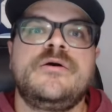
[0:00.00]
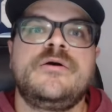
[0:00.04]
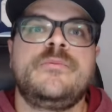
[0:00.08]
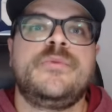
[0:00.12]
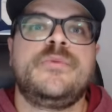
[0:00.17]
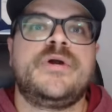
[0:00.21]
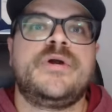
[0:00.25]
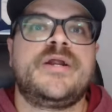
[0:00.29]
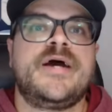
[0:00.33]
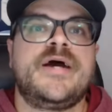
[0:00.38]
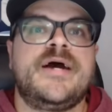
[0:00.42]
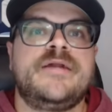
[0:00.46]

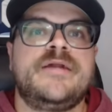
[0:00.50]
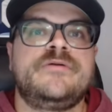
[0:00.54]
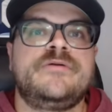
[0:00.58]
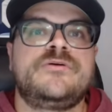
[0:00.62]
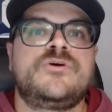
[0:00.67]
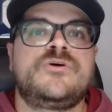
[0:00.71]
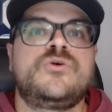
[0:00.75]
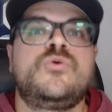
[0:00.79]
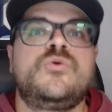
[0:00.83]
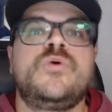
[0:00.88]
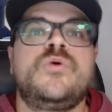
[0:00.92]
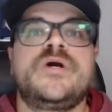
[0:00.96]
but had
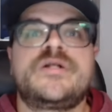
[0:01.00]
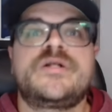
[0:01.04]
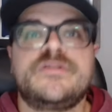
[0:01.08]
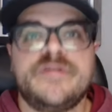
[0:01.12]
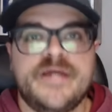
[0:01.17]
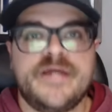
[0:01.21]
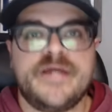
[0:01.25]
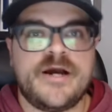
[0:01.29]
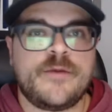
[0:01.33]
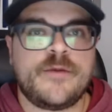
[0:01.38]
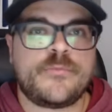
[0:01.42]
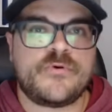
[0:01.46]
quickly
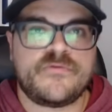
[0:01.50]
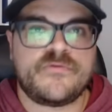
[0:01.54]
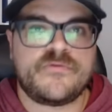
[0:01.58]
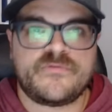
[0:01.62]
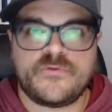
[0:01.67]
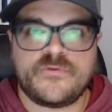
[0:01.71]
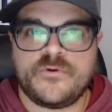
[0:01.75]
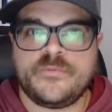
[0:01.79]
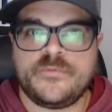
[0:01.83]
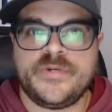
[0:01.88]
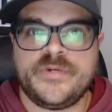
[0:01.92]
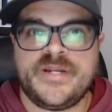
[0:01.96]

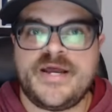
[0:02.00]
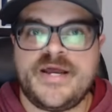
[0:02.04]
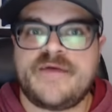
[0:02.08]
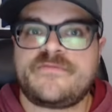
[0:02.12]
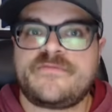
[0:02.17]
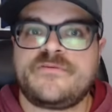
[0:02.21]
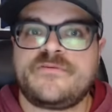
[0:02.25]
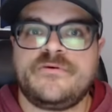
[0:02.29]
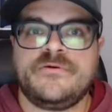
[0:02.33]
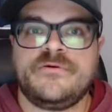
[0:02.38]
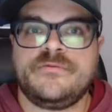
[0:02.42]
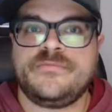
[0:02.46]
outperformed it
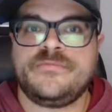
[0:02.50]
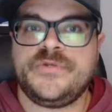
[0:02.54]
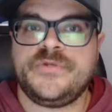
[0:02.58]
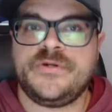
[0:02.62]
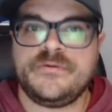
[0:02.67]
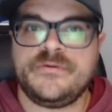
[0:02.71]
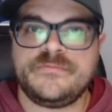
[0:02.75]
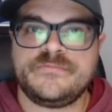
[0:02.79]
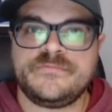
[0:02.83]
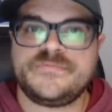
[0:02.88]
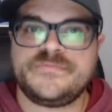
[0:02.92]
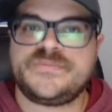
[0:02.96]
after, you know,